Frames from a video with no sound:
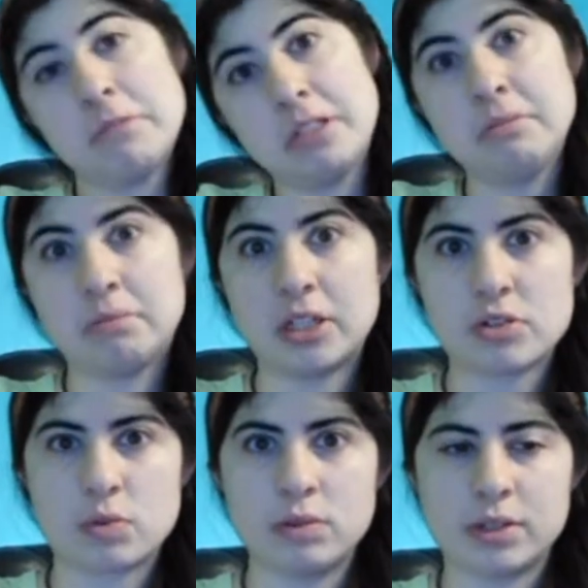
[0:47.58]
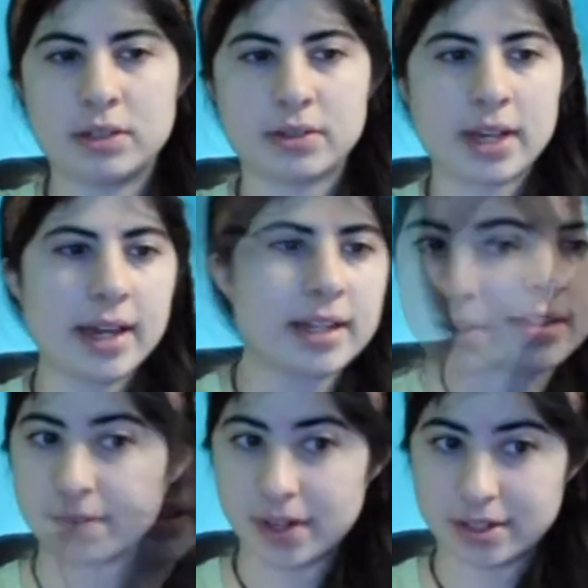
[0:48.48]
Well, there's one way to look at
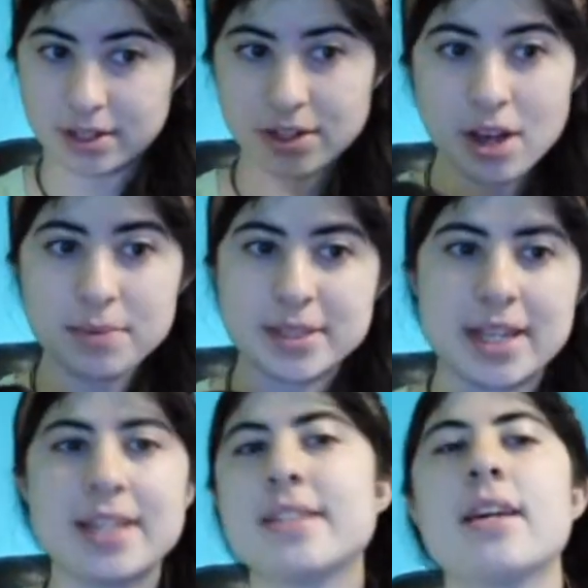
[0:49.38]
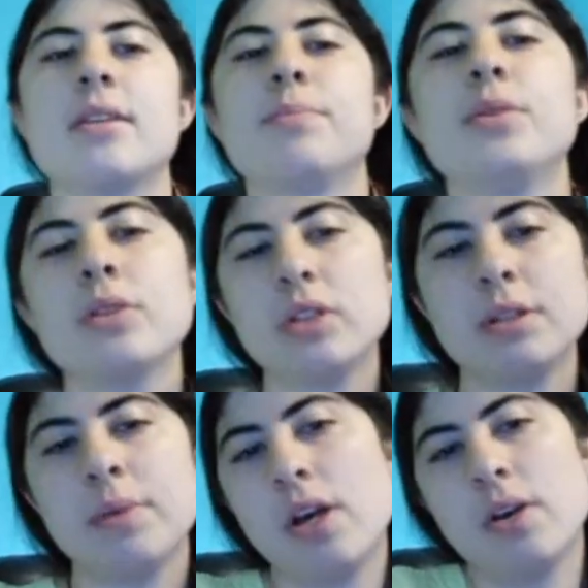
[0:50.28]
it. ComicFind.com says that a
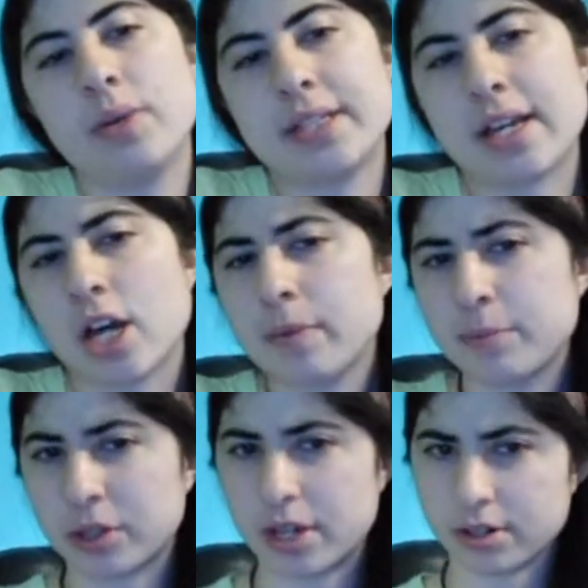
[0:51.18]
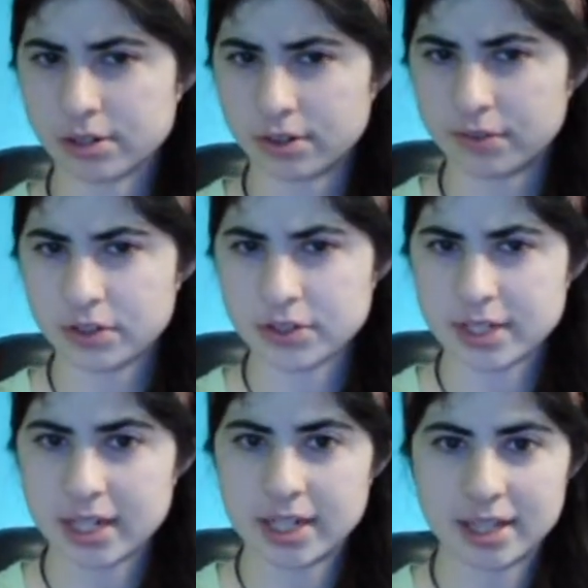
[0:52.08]
bookworm was a comic book character first
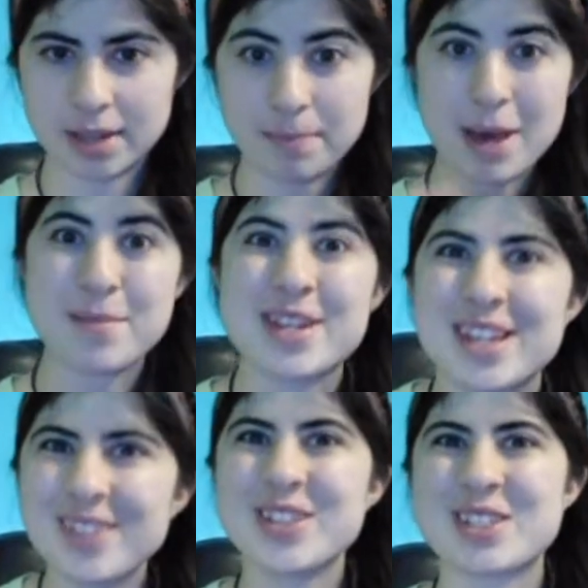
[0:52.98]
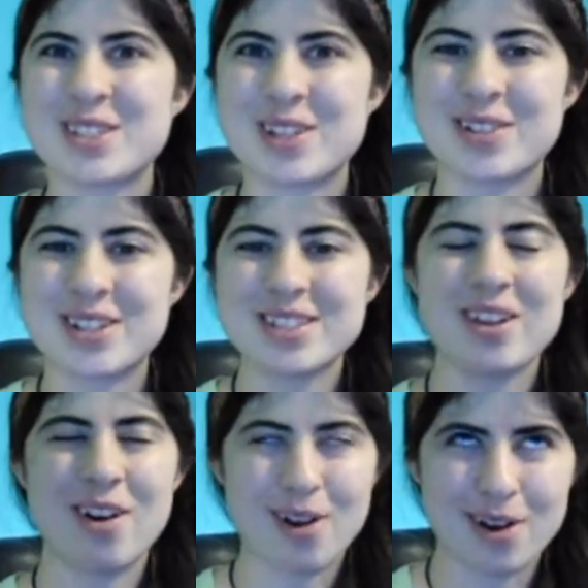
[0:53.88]
seen in the Batman television series,
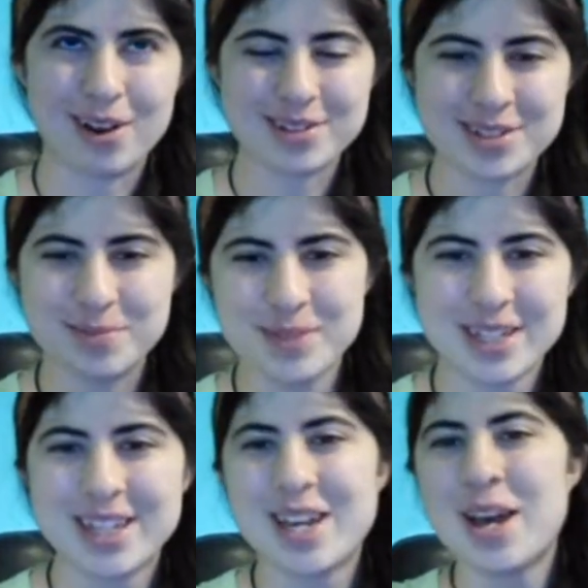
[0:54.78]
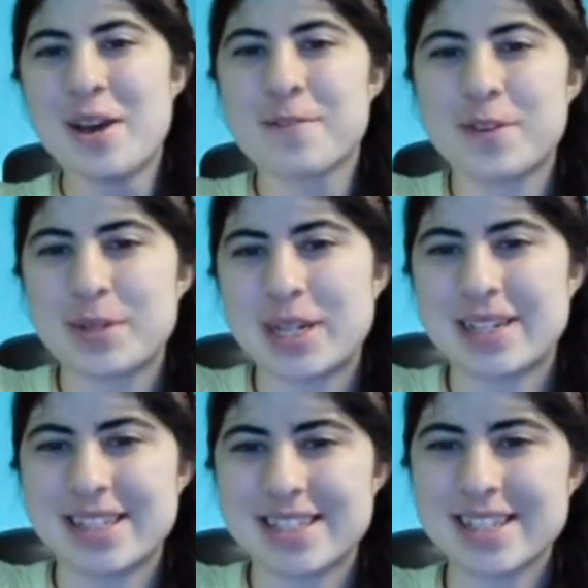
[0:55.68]
awesome, from the
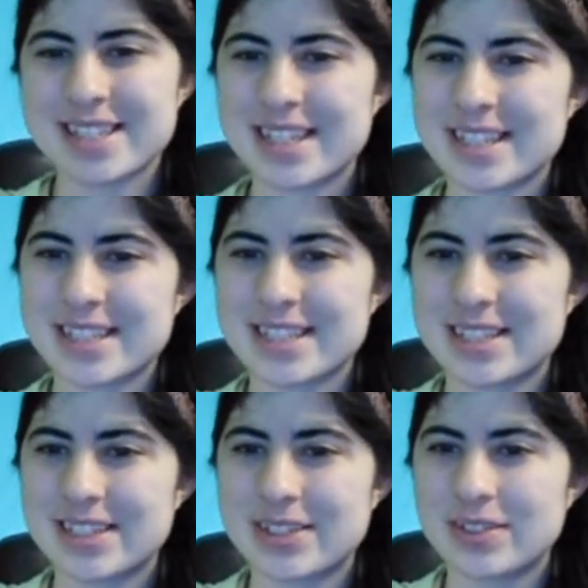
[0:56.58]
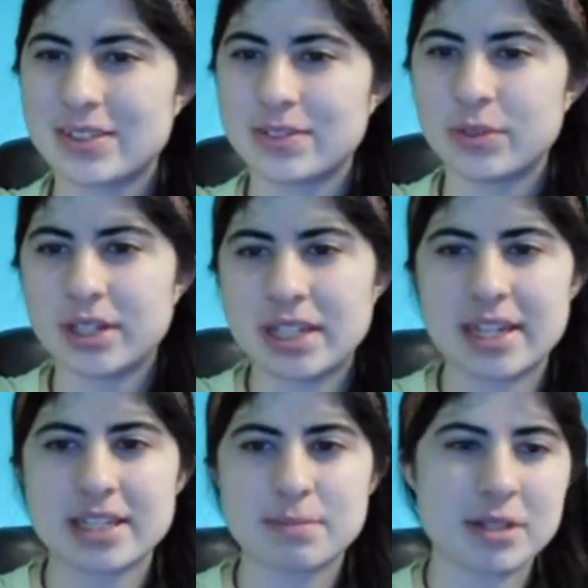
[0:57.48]
1960s. Well,
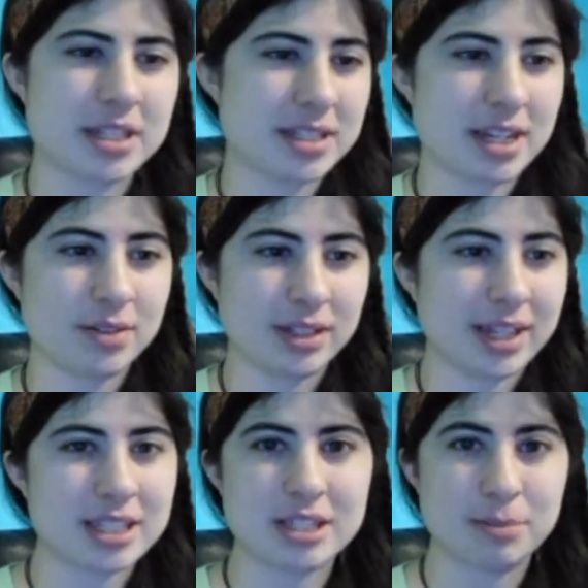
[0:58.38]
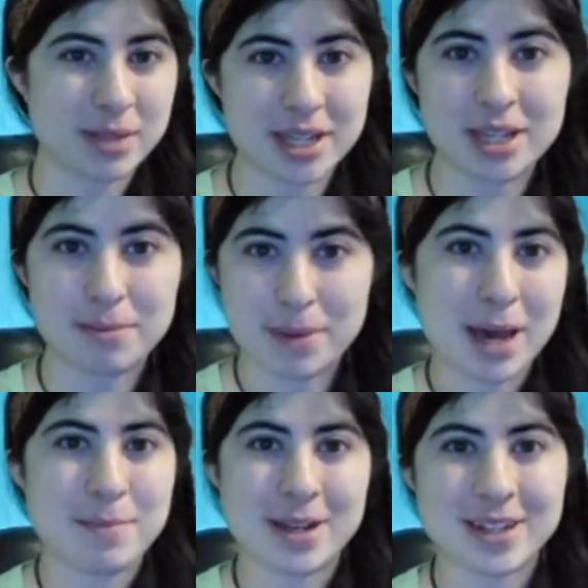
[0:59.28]
as much as I would like to be a
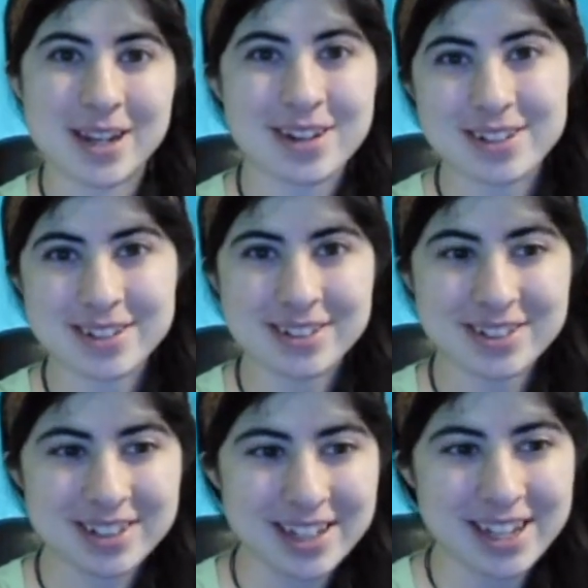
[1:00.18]
Batman character,